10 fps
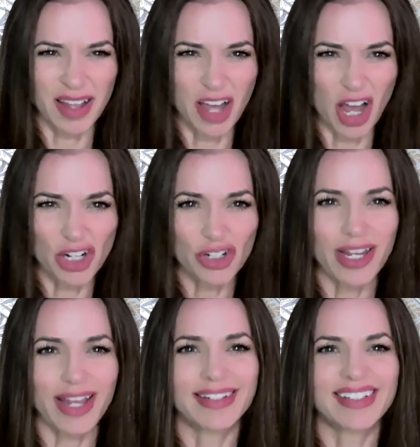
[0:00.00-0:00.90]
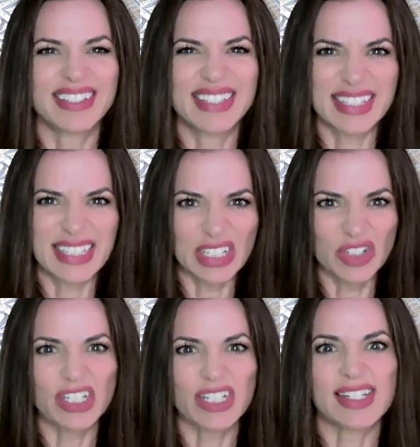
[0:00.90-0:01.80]
underhanded,
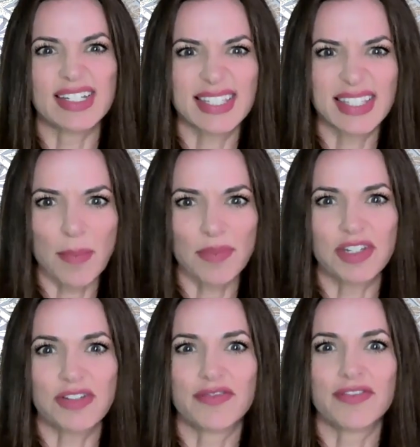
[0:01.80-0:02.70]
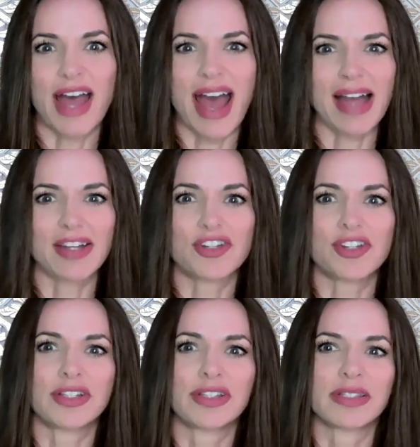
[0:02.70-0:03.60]
secret, deceptive
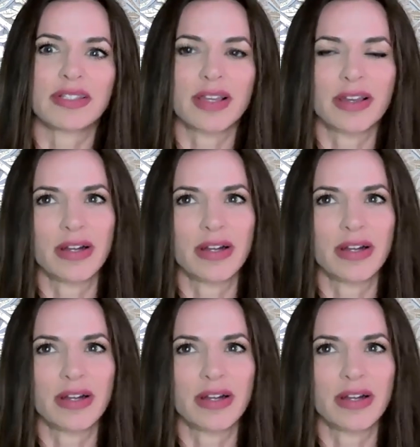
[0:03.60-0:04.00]
actions